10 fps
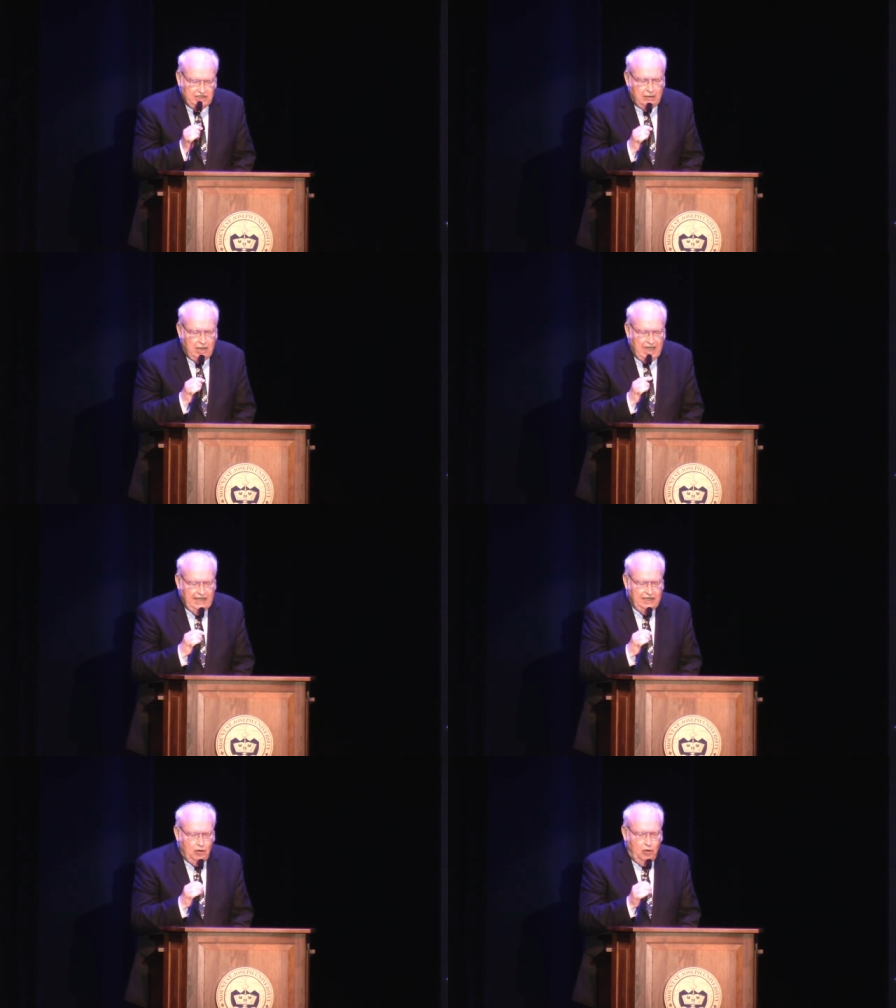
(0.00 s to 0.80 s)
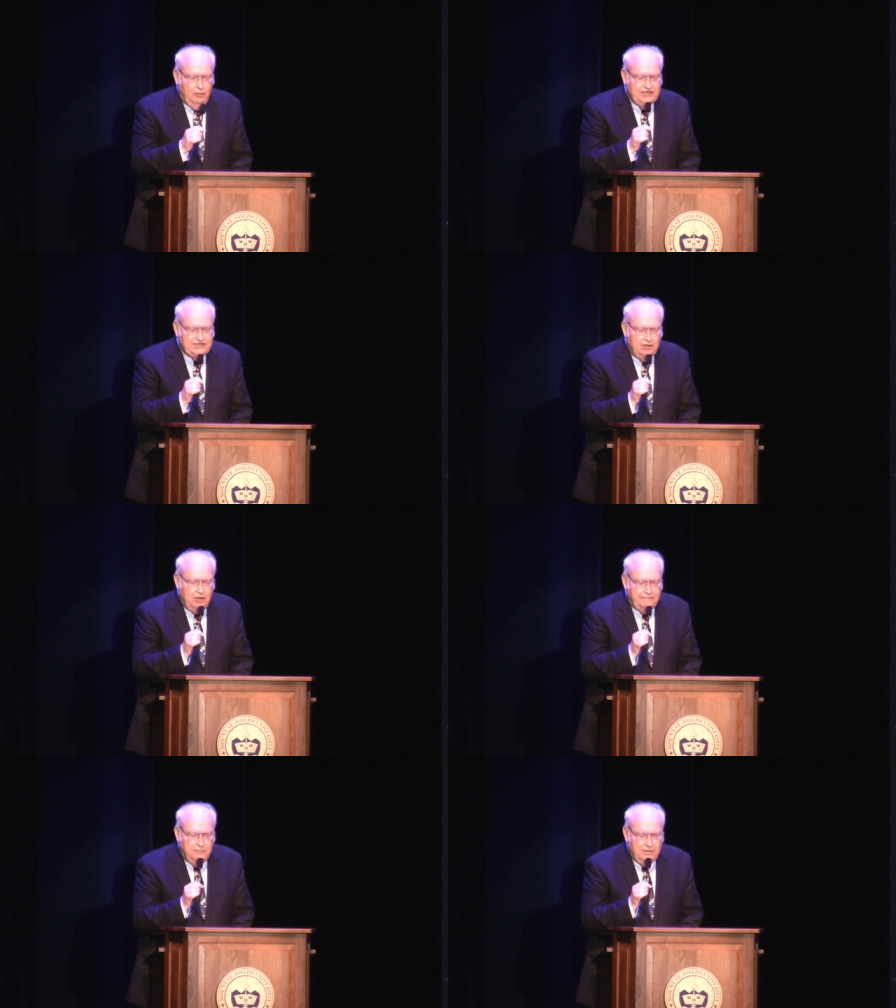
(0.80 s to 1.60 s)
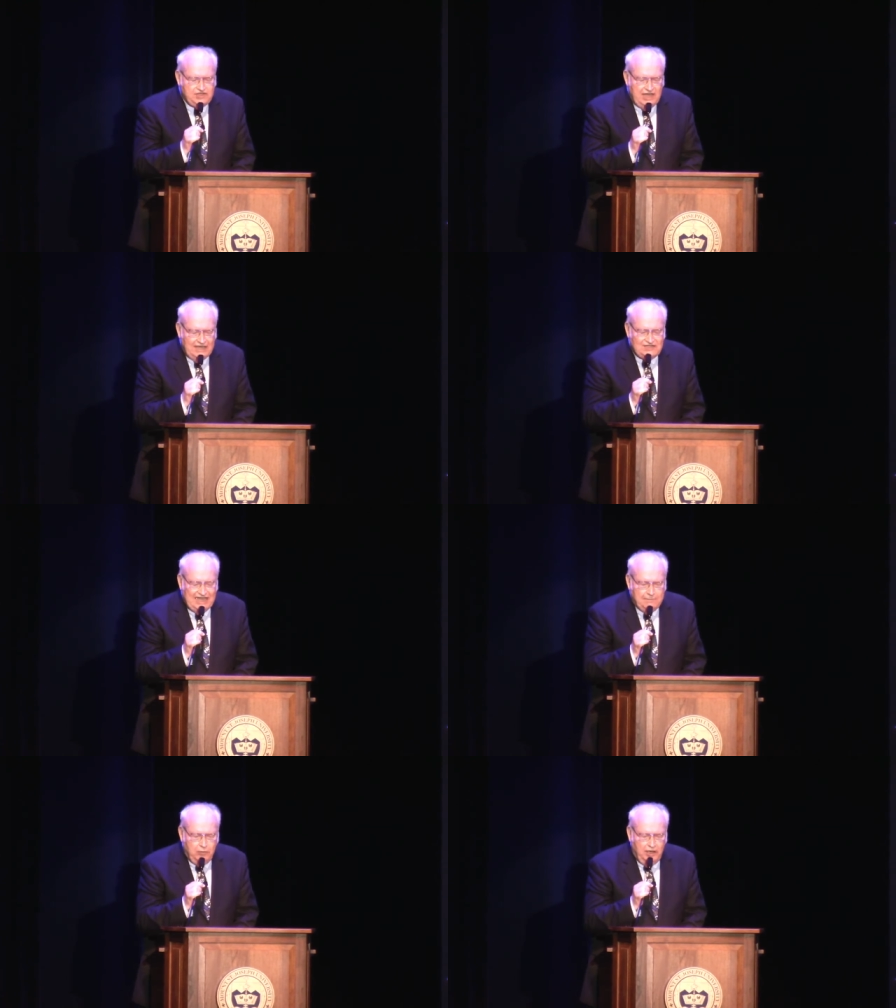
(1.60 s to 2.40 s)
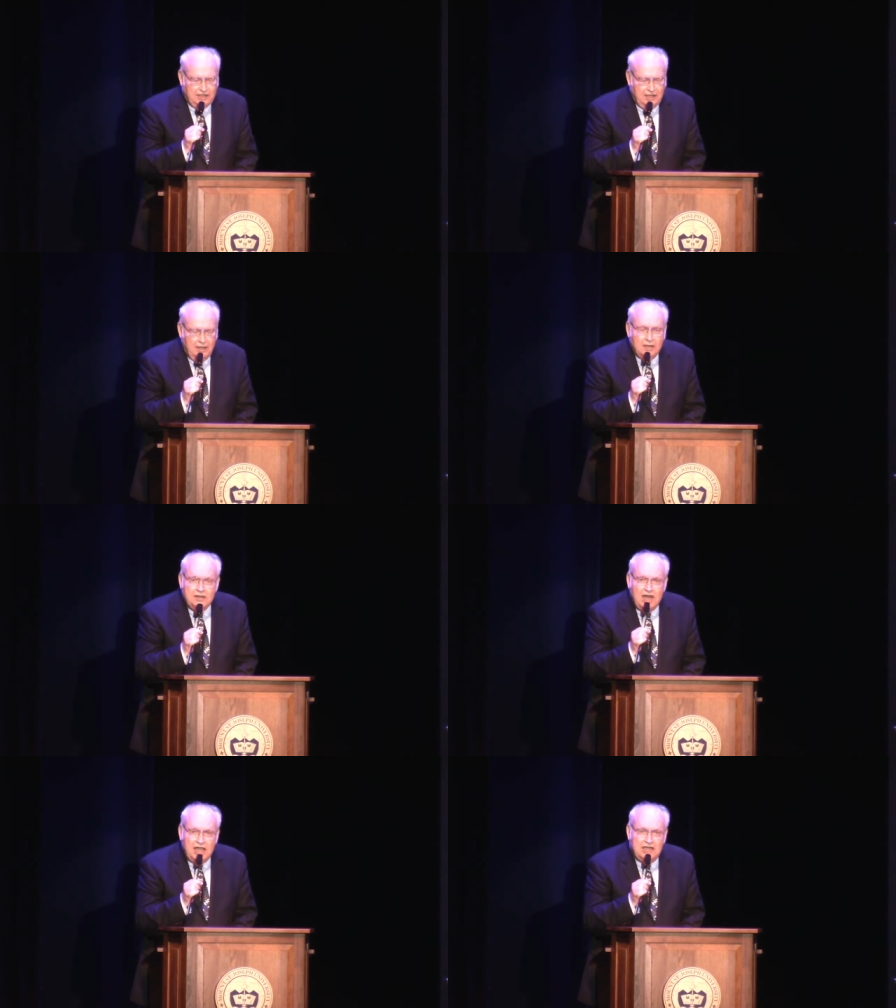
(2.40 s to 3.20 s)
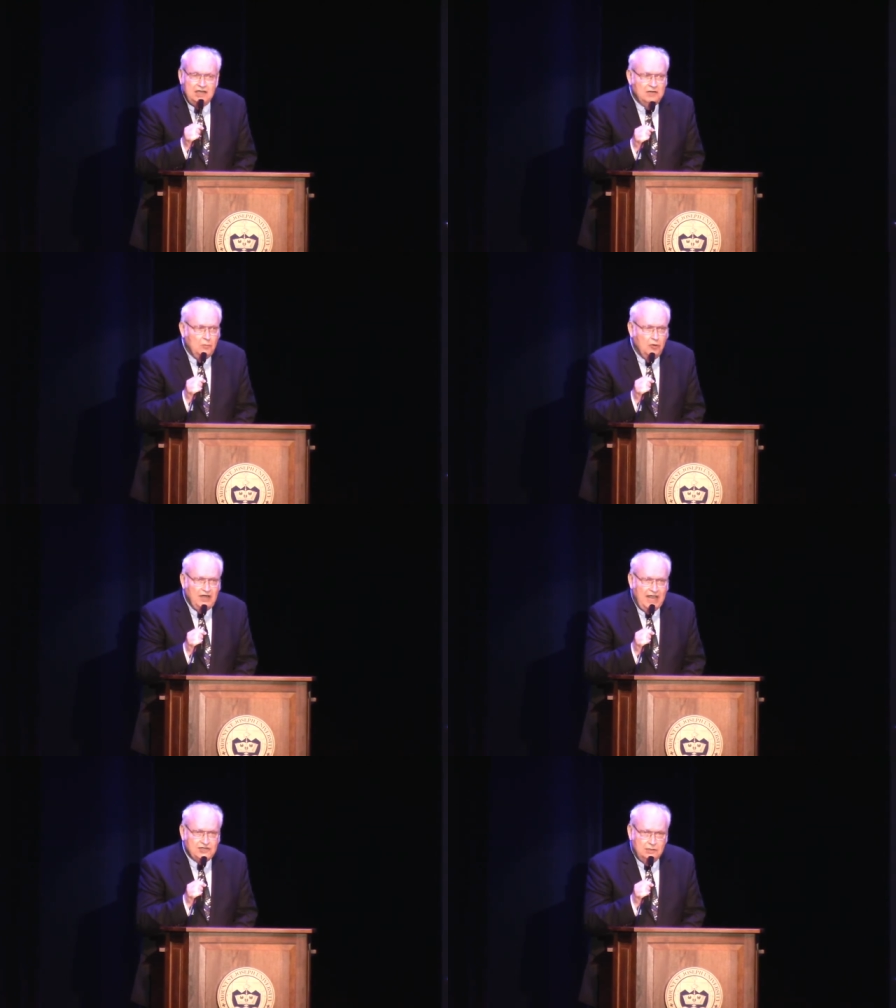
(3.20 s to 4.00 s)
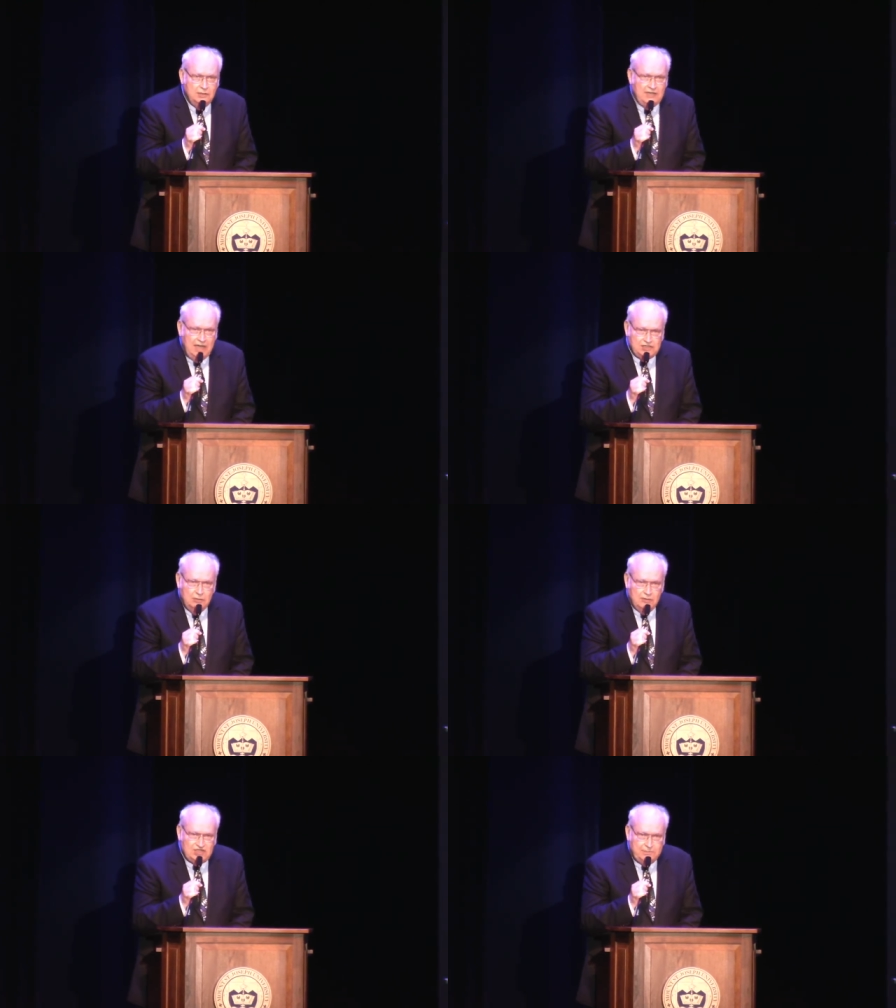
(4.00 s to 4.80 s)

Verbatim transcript: Now, I had always thought from a jazz standpoint that I needed more nation, national